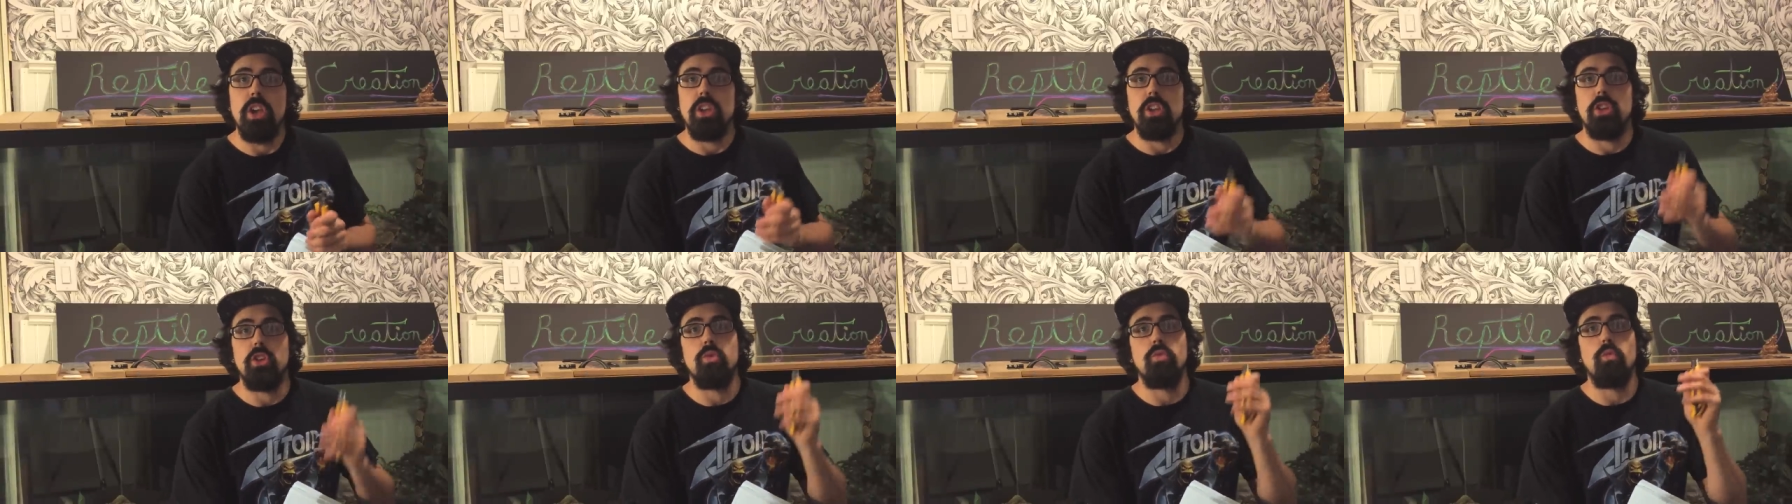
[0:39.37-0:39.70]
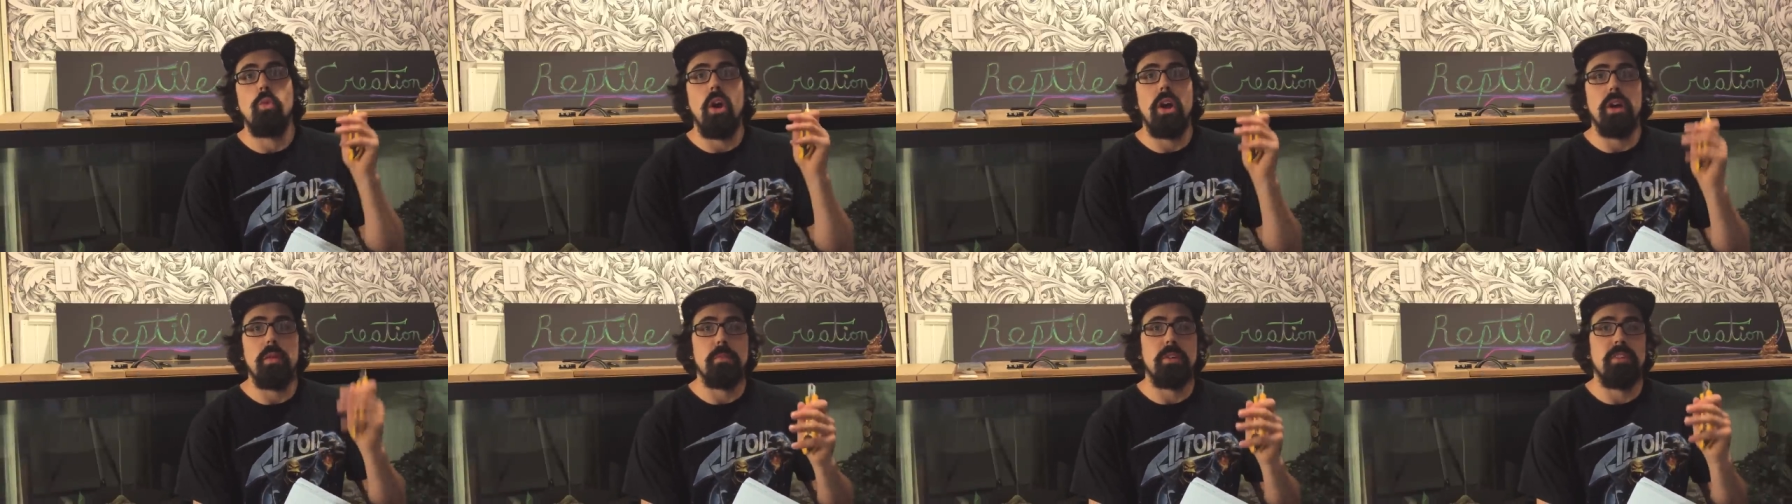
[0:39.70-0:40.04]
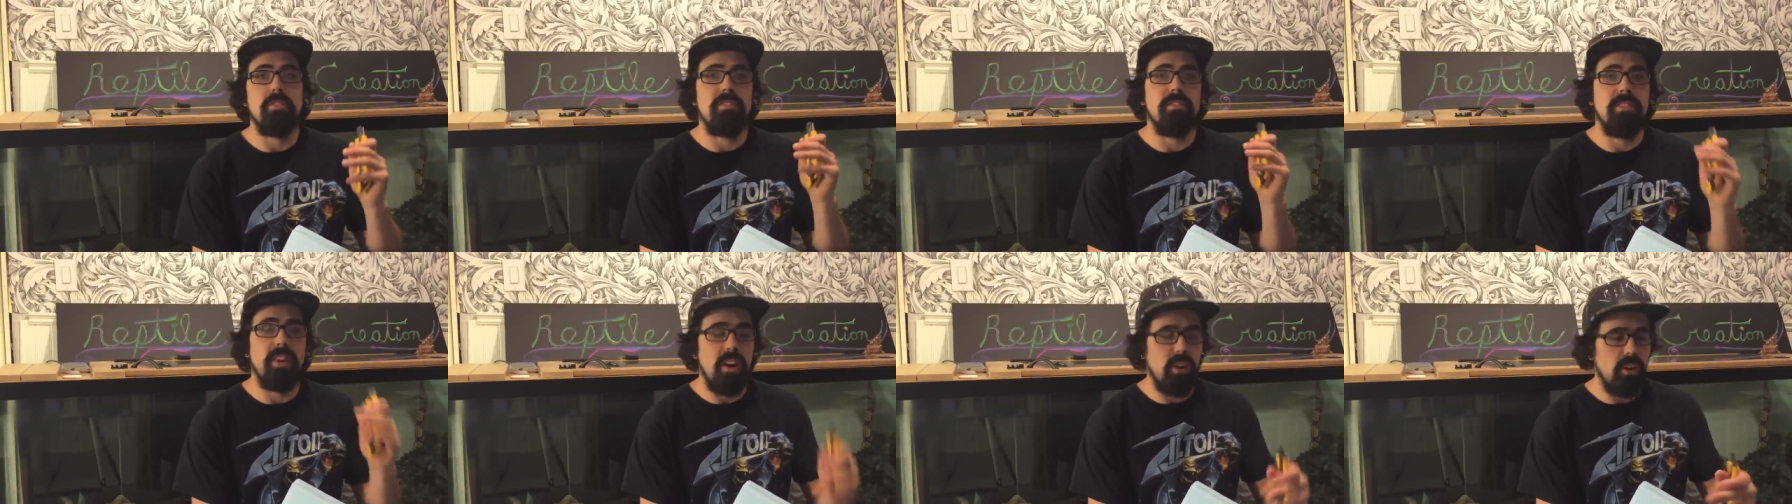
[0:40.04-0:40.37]
you want to be
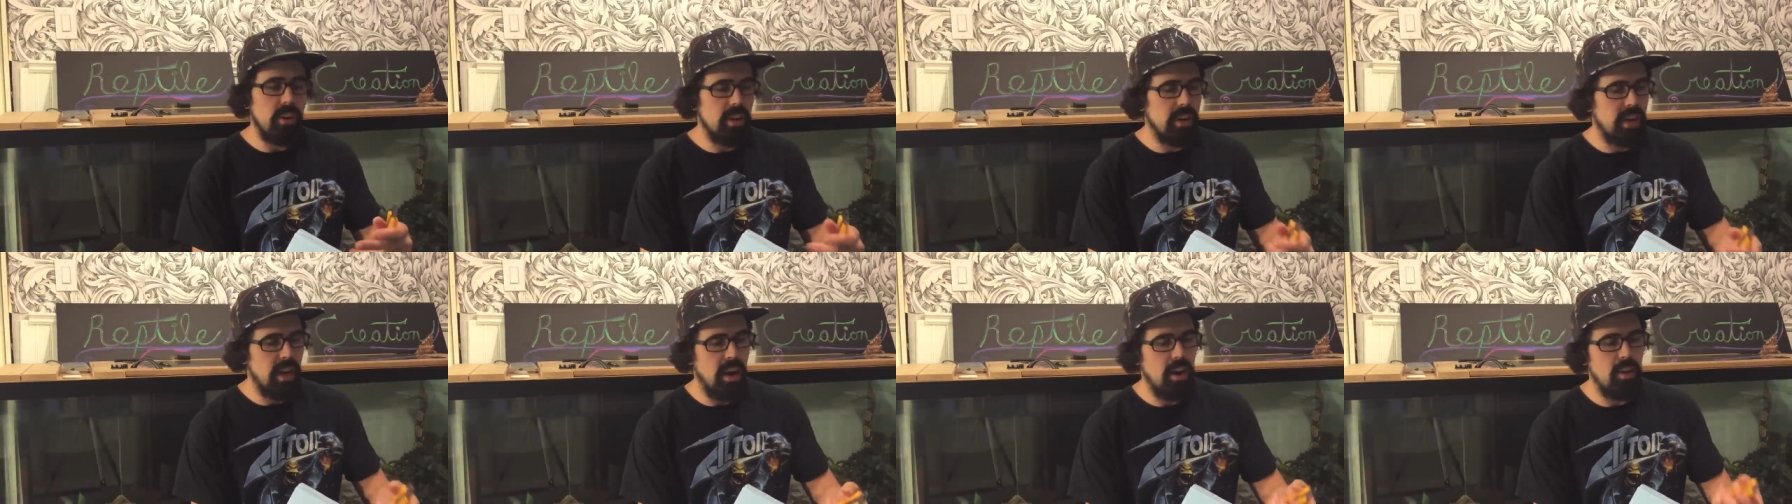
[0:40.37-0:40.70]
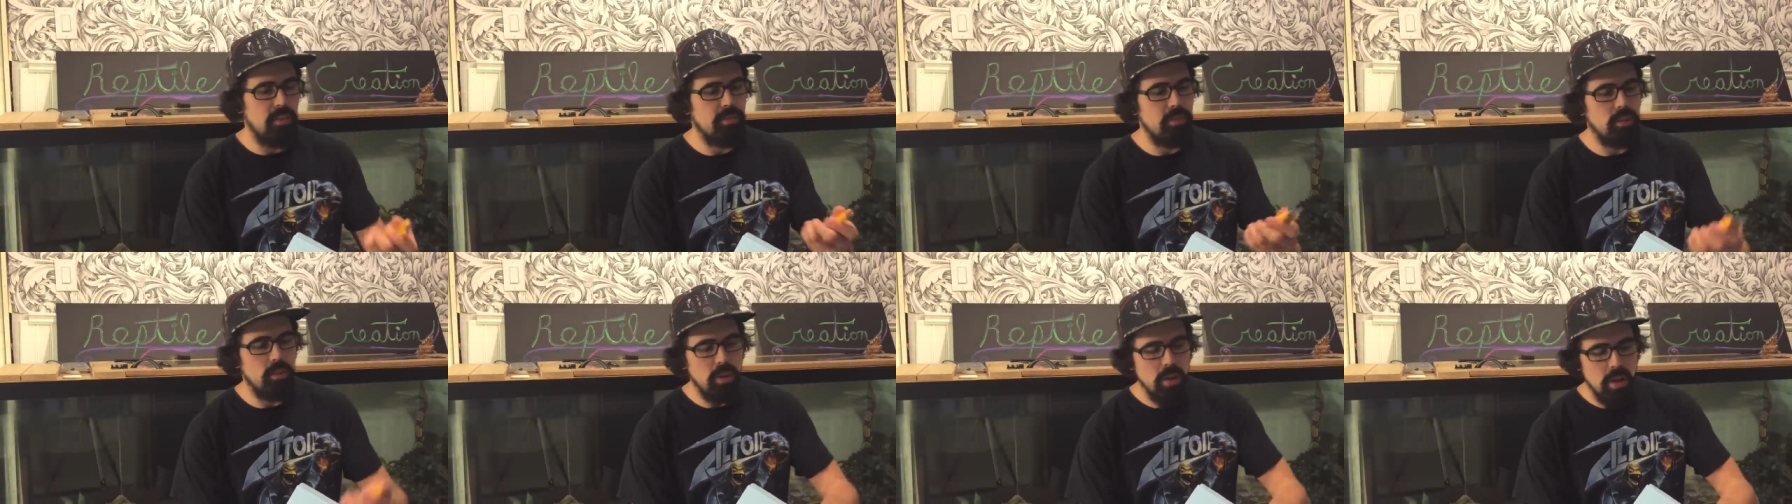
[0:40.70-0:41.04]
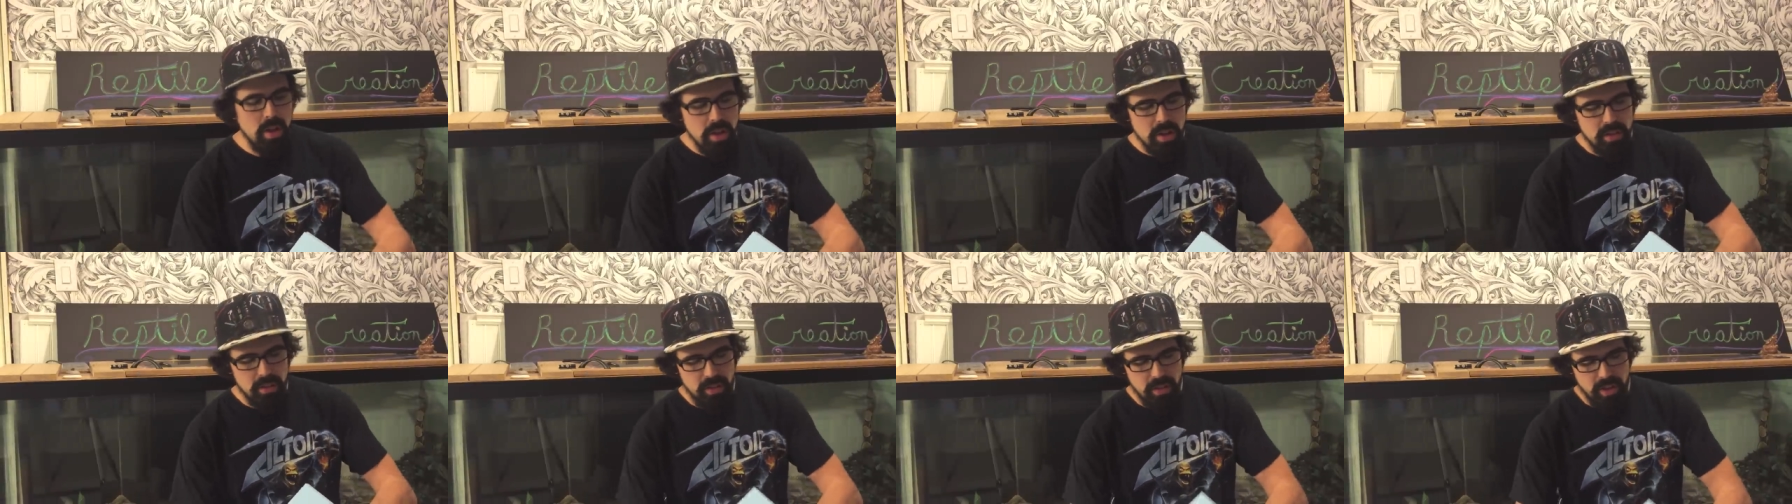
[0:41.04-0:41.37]
very careful.
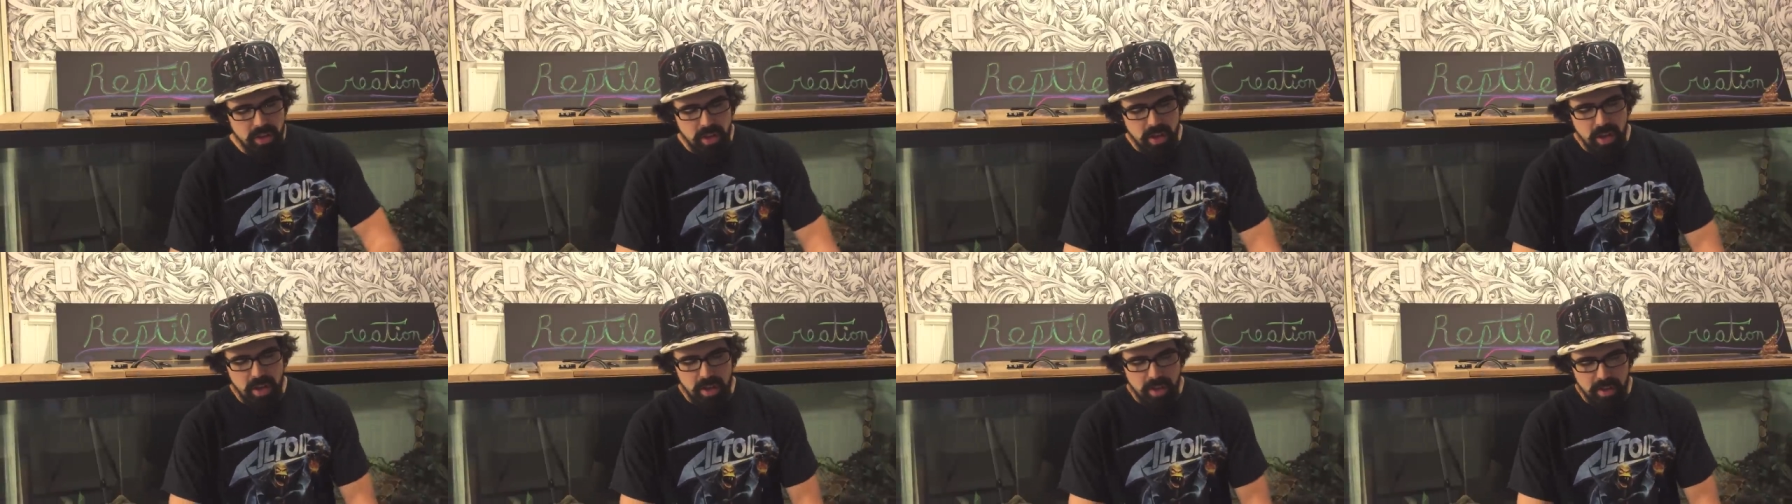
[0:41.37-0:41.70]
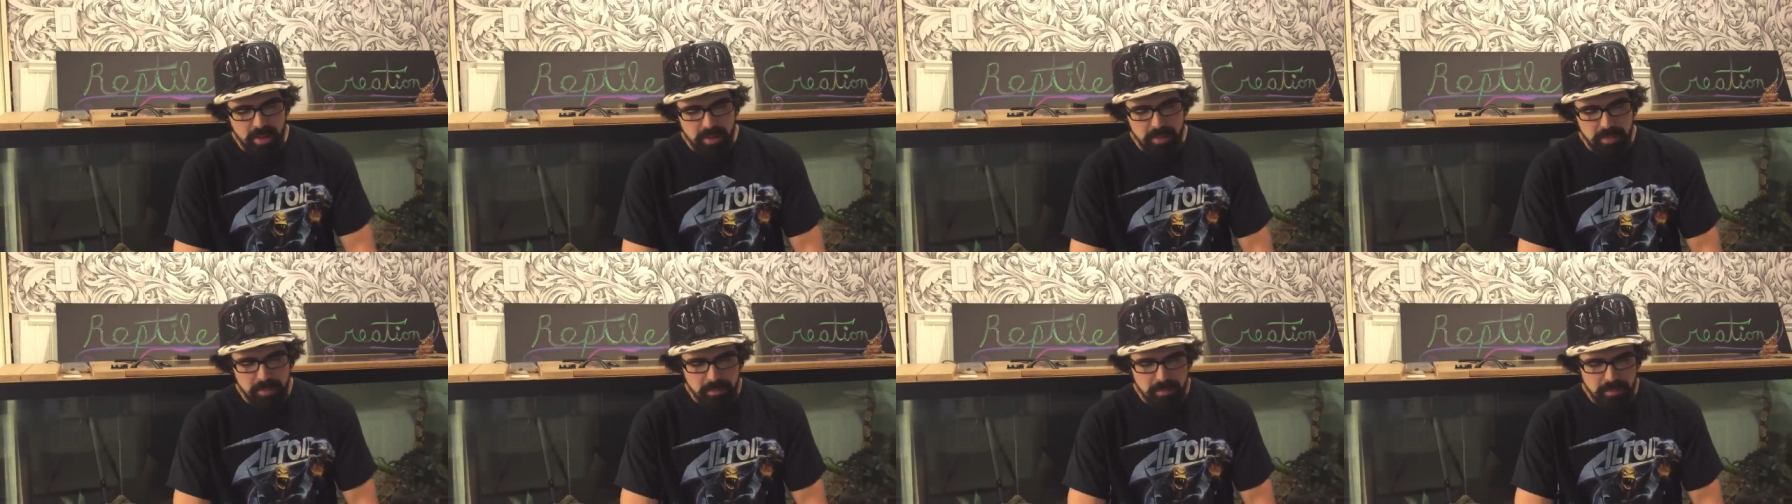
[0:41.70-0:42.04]
The, uh,